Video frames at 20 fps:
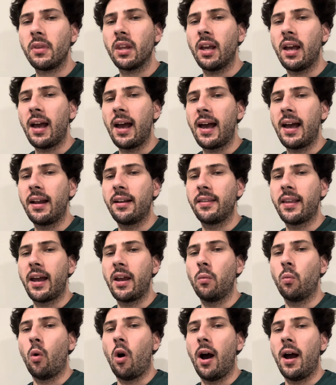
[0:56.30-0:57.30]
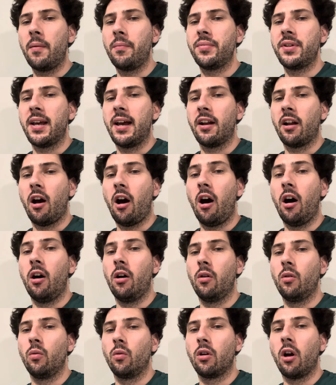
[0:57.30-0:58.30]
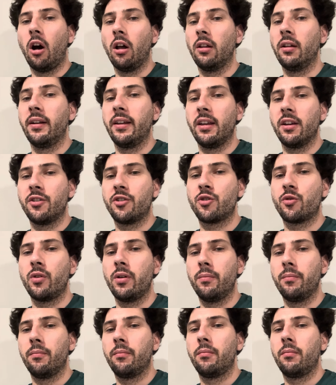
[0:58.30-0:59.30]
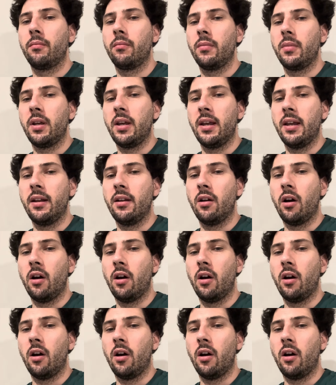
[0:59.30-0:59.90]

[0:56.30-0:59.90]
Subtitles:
and they wiped out a whole colony of shrimp in